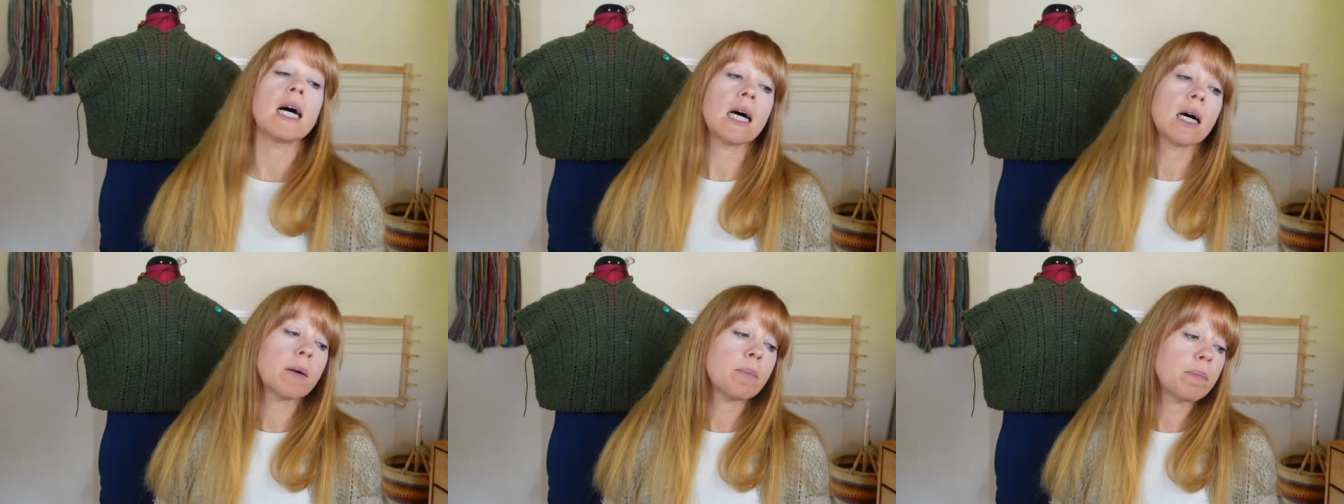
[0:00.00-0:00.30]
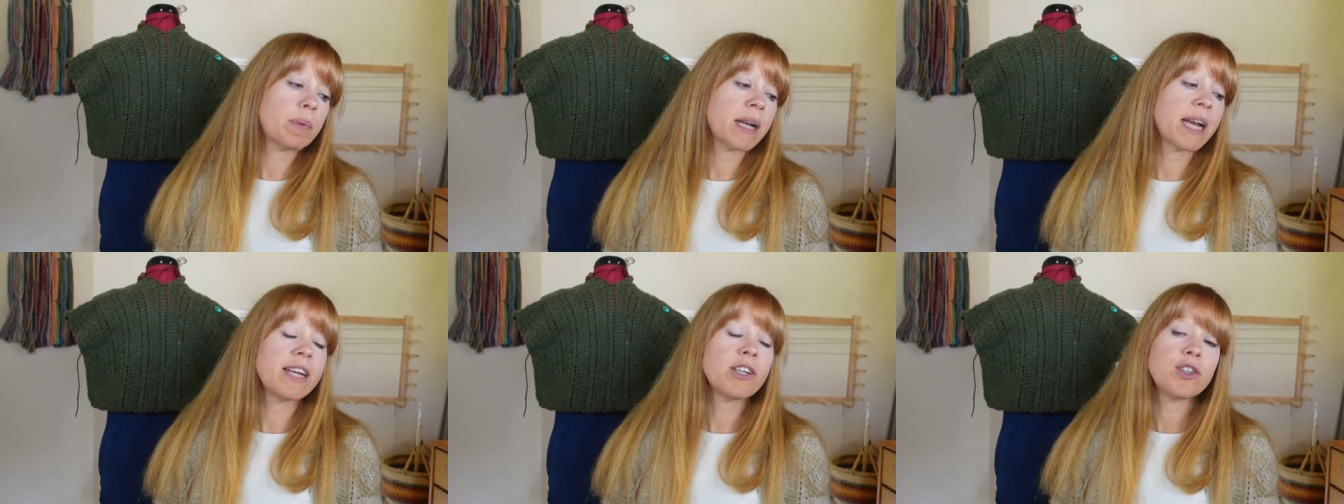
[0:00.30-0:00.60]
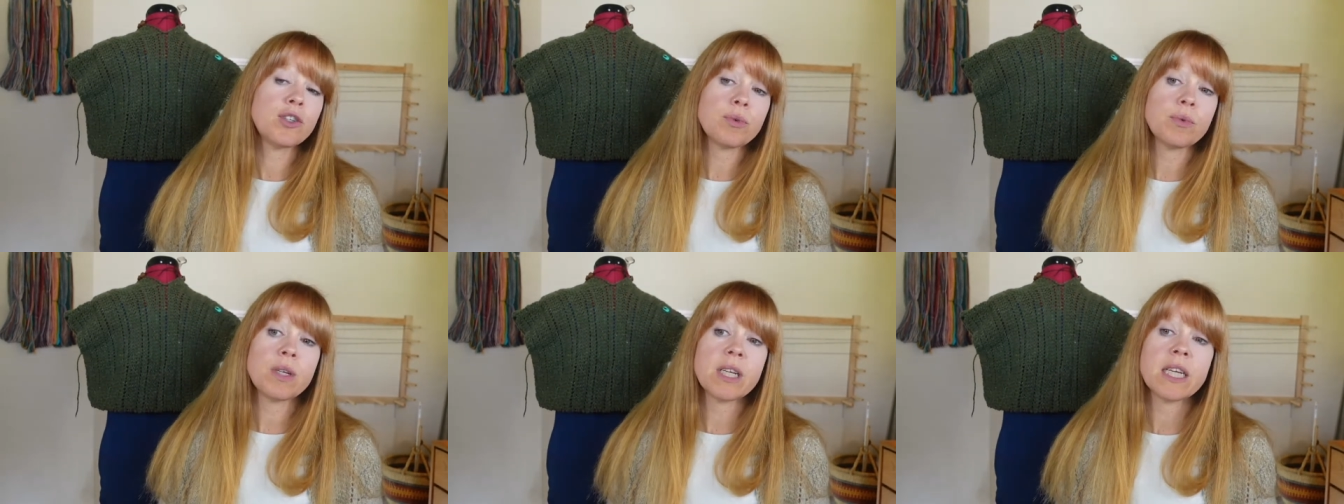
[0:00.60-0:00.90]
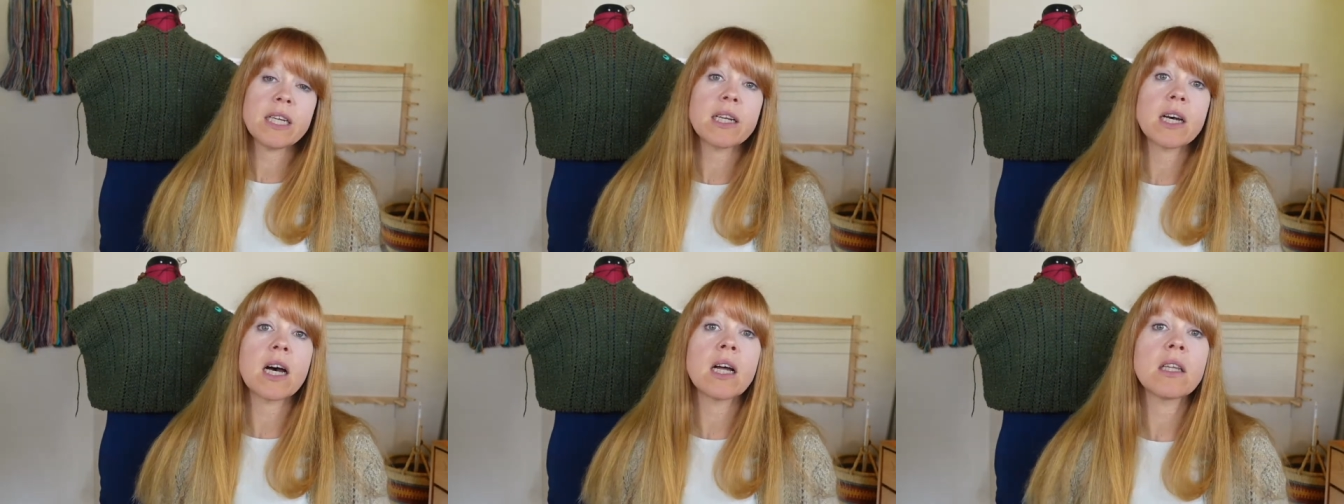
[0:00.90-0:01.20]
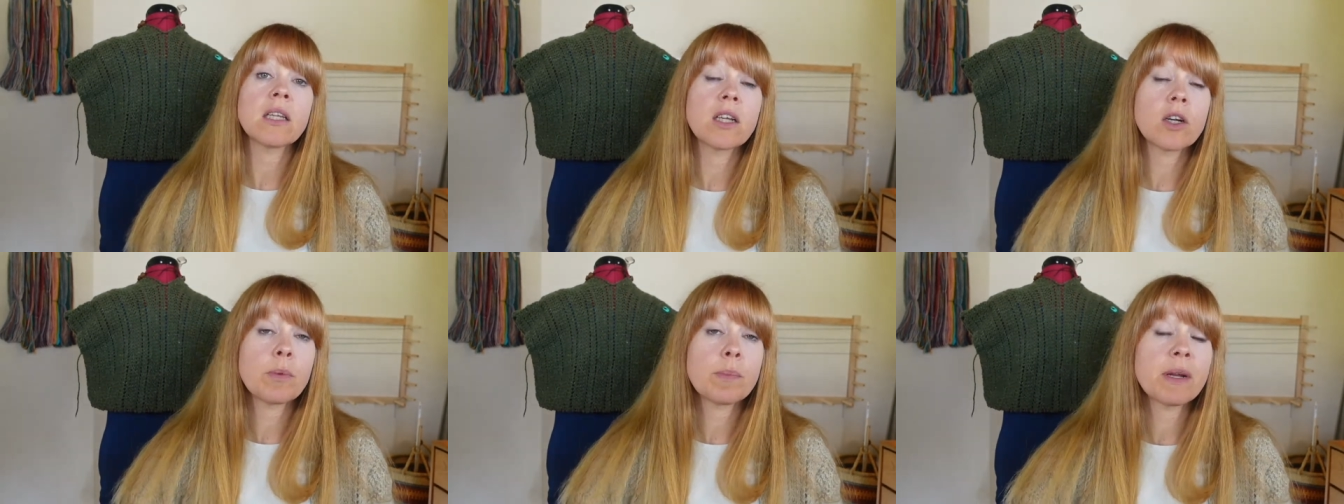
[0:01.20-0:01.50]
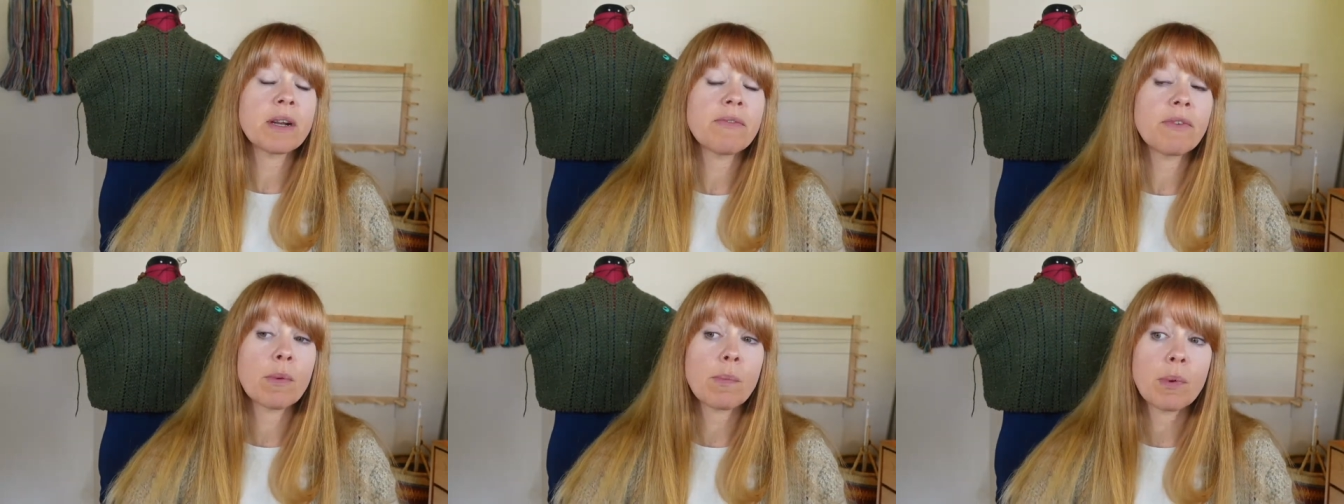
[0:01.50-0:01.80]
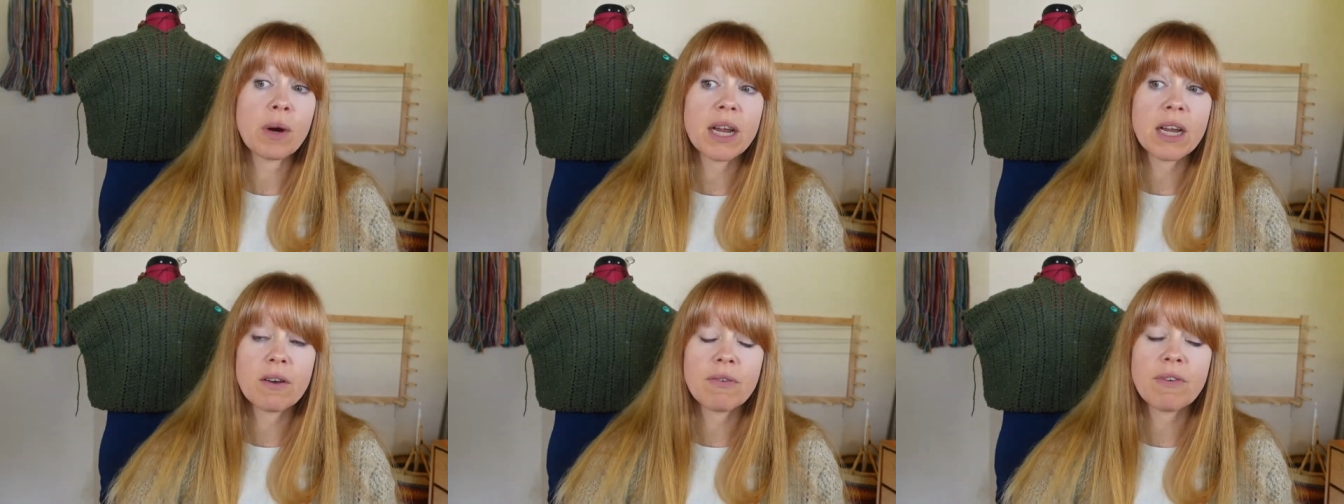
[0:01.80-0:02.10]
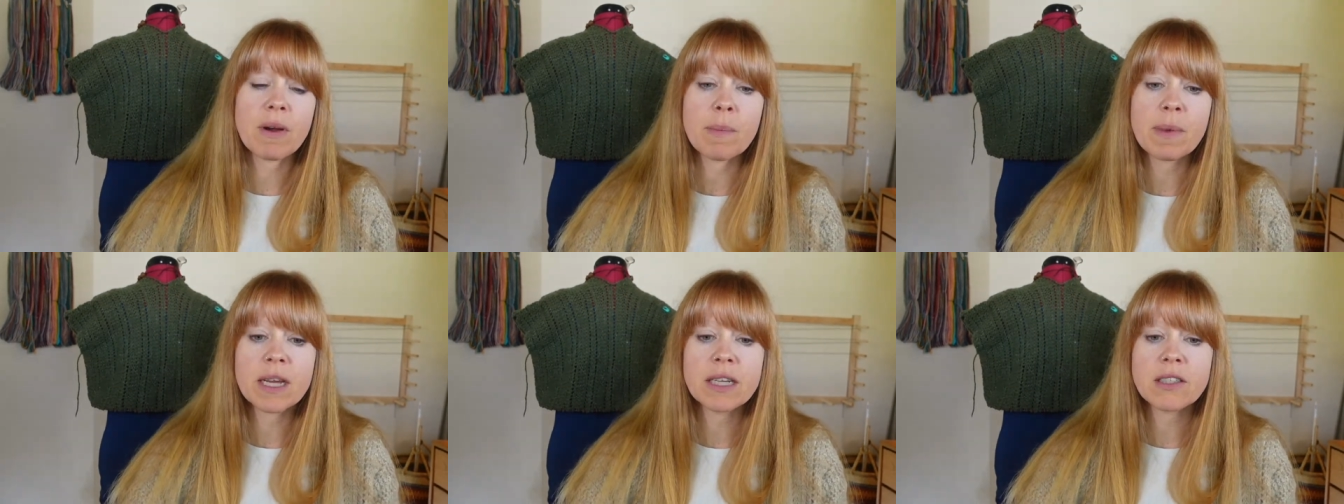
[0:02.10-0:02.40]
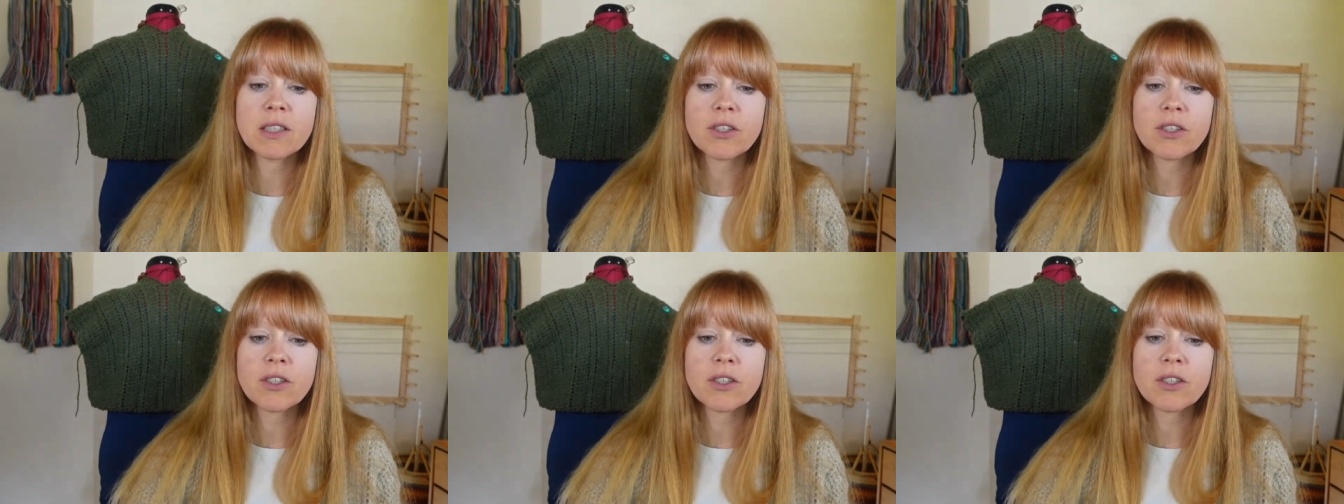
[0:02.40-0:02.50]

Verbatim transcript: um, but I do need a little bit of a break from it.